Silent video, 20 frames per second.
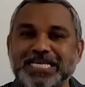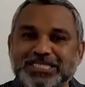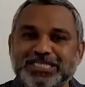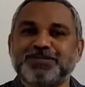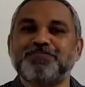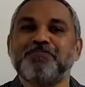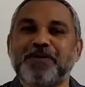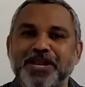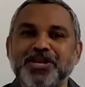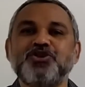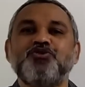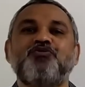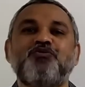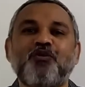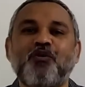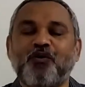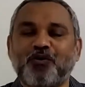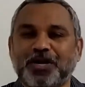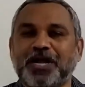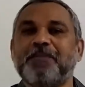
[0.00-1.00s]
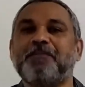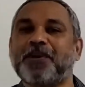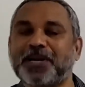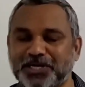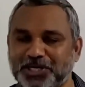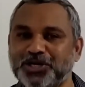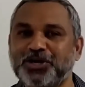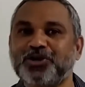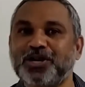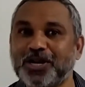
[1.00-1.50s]
is meant for a
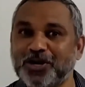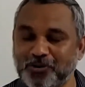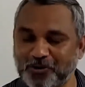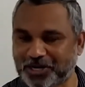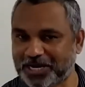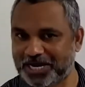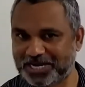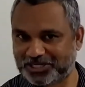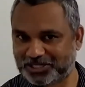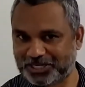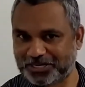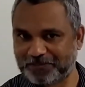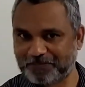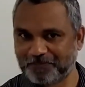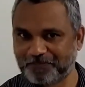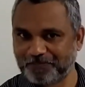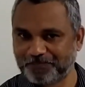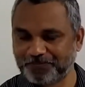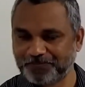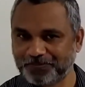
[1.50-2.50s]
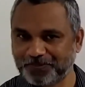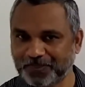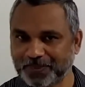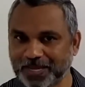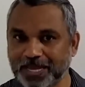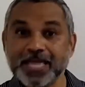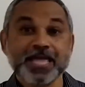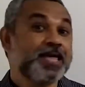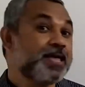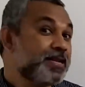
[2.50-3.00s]
particular location.
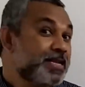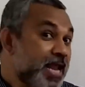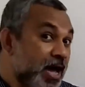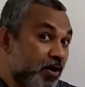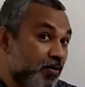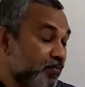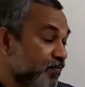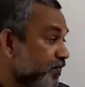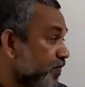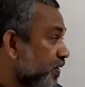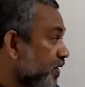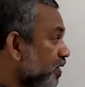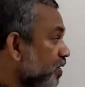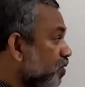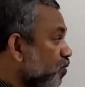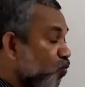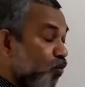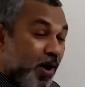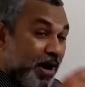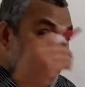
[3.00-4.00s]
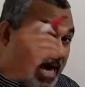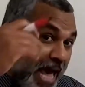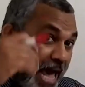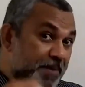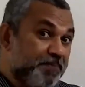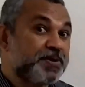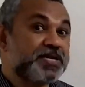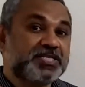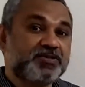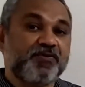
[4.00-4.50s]
Now what
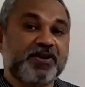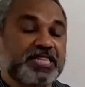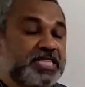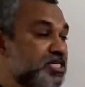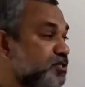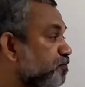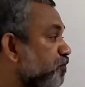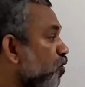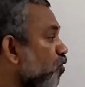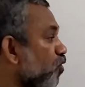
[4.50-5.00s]
happens when this